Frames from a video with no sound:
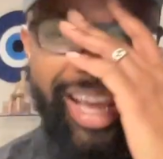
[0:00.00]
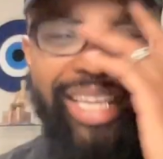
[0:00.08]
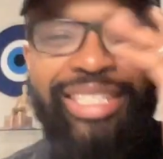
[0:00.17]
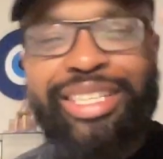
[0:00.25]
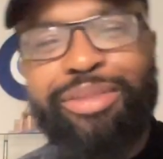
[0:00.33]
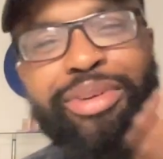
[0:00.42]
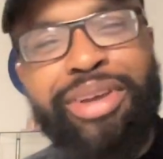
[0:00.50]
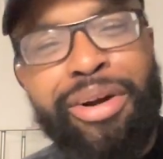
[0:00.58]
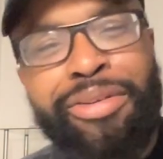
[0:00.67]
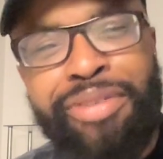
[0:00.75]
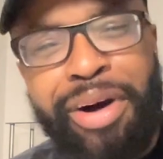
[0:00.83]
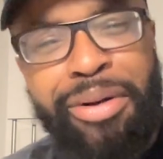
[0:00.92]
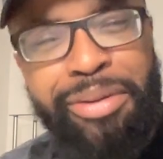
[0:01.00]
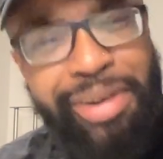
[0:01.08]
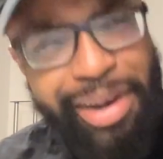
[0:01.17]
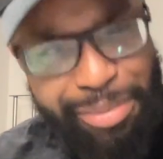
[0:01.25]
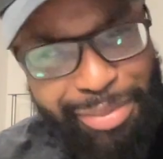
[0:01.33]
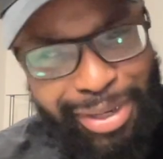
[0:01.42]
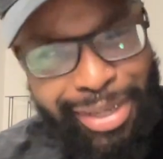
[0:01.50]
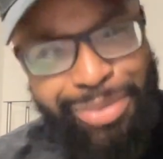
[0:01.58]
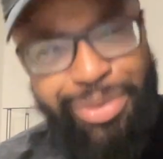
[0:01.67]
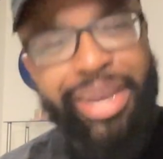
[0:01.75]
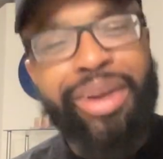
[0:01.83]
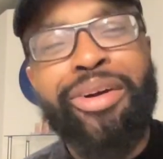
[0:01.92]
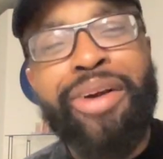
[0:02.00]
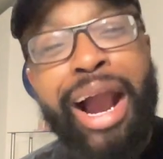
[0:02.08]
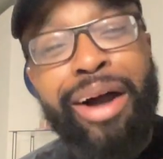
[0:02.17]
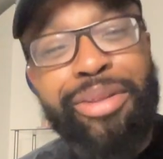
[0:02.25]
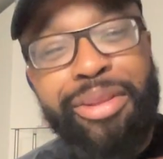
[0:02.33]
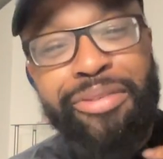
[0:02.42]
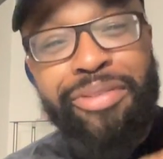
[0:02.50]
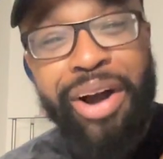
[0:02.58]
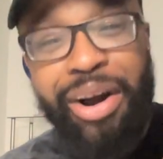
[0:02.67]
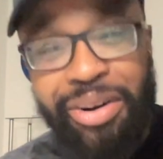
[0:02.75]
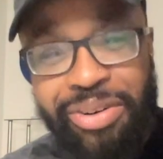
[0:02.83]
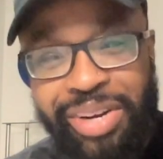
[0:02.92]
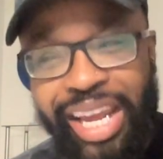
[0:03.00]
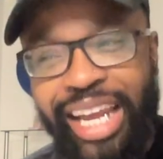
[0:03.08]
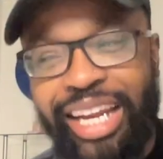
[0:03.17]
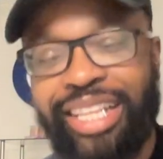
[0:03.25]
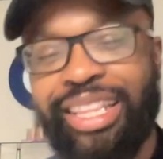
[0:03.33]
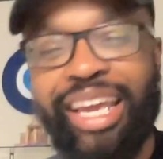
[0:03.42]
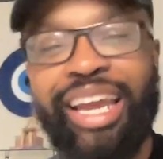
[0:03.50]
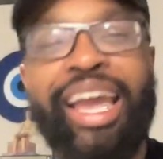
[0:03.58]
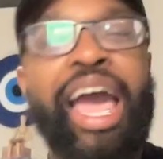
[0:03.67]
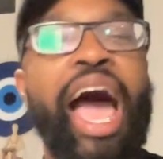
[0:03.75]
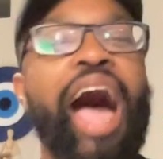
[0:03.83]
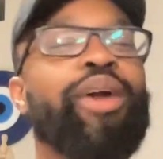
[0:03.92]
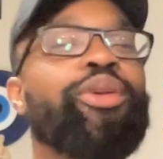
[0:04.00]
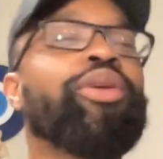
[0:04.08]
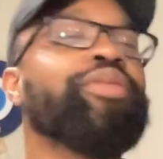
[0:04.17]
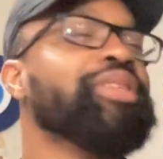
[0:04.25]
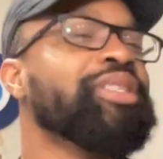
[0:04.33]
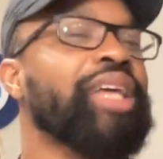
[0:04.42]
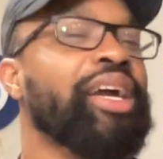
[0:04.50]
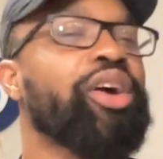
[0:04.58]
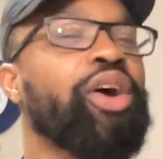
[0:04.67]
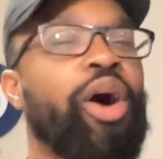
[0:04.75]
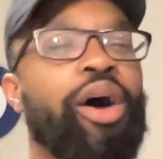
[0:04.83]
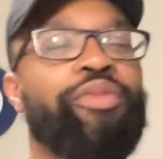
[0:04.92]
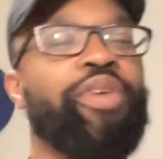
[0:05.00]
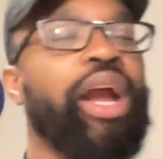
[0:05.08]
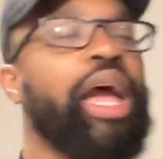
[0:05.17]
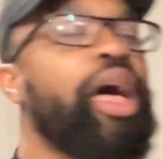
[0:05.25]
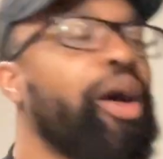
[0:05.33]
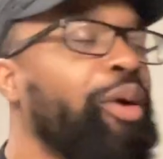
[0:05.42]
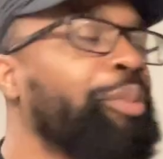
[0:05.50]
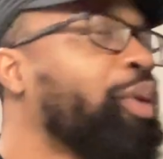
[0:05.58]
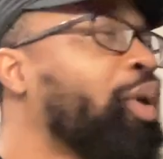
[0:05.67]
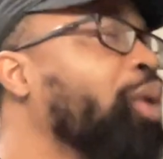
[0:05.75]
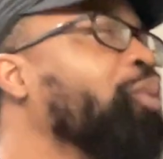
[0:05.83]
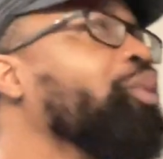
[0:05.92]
Send me your phone number. We can cry on the phone, anything. I don't know if this is like a call for help or